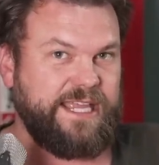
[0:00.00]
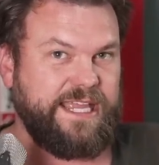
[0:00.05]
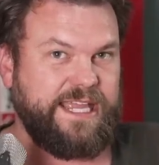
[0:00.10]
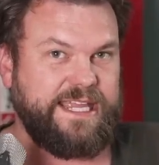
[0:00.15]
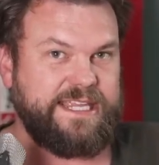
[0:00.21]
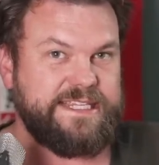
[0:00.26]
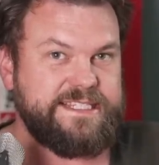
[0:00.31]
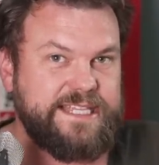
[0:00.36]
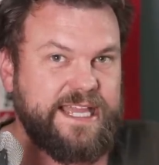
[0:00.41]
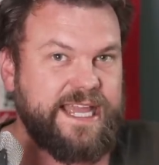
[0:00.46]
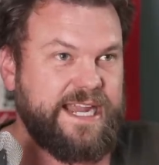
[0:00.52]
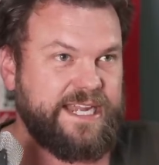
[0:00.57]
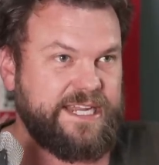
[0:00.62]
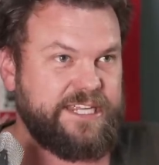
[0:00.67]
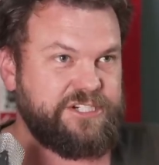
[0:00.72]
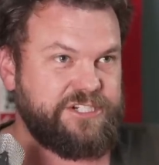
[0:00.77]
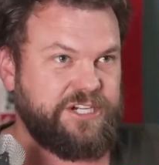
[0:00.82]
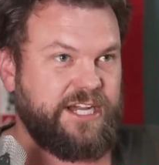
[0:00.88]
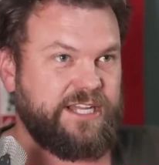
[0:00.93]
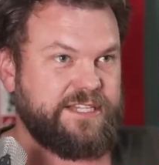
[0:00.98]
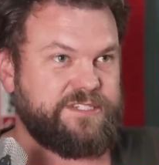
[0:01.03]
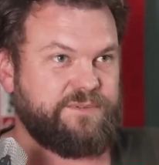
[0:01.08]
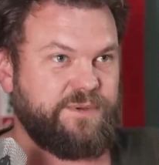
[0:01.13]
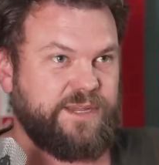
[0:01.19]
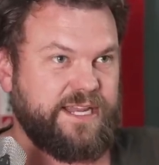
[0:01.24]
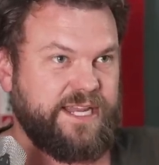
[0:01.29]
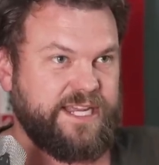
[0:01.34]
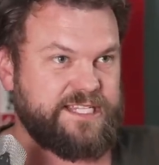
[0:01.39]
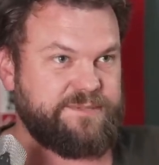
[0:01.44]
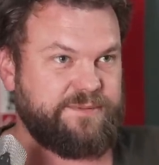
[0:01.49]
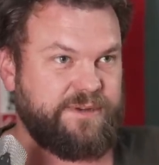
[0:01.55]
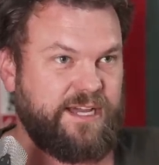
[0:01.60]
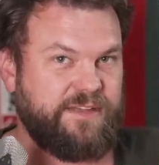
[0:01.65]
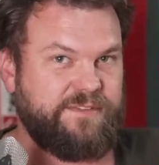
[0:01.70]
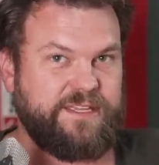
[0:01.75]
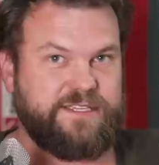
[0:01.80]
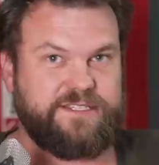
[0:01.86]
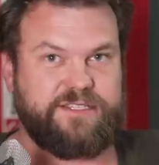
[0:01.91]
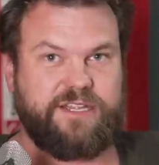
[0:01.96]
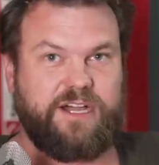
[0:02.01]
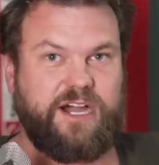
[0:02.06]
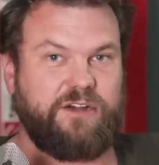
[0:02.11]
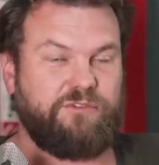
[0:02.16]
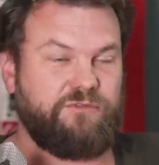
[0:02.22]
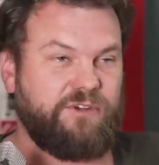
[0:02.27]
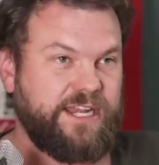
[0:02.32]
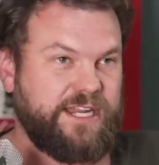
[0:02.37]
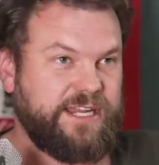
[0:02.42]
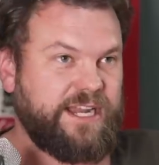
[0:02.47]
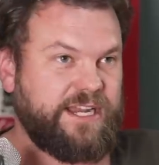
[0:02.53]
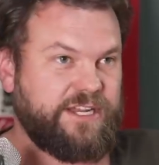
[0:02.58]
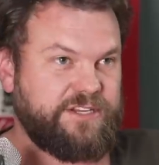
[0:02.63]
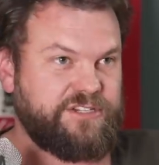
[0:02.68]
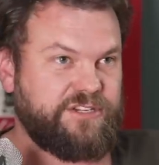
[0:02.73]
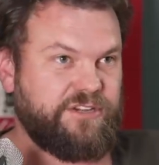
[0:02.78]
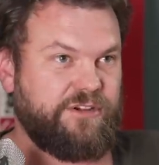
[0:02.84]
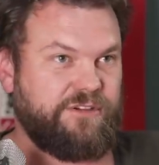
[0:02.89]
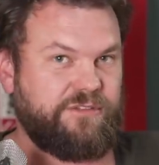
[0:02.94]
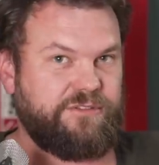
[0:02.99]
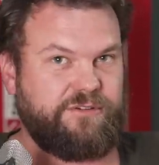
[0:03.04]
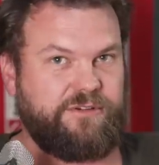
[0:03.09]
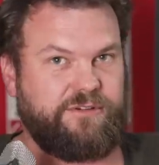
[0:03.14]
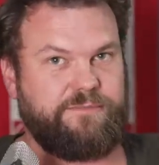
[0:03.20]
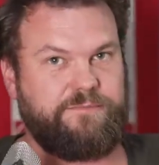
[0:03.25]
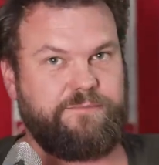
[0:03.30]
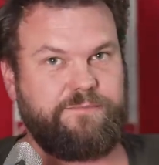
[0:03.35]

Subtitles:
Is there any chance we can expedite this? I really need it to go through.